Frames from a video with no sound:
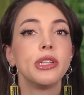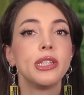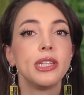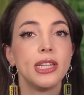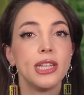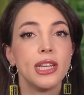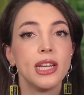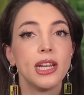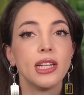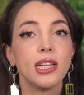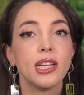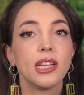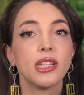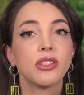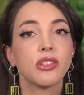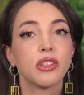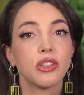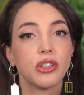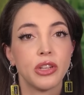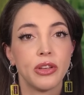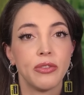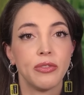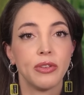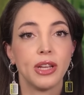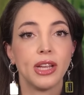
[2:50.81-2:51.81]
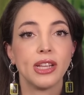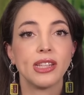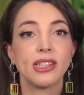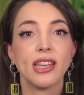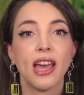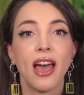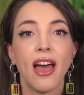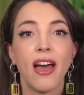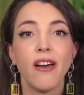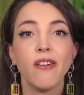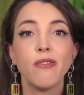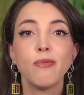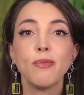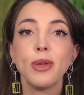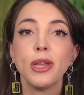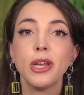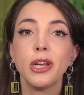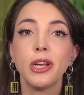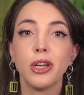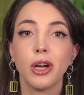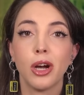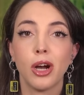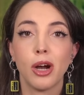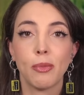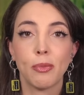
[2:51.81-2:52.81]
TLS certificates have been
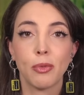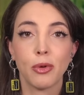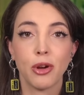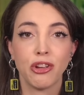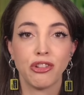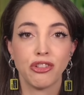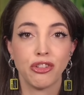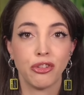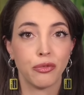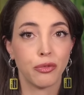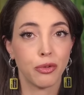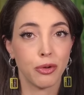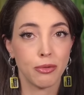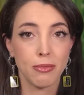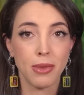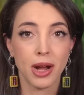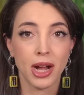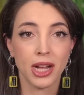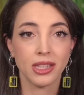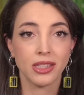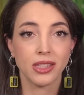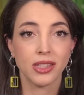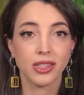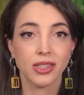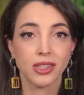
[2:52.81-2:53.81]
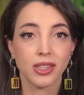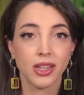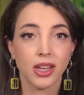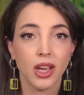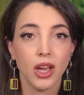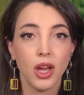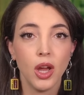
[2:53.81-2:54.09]
in operation for months.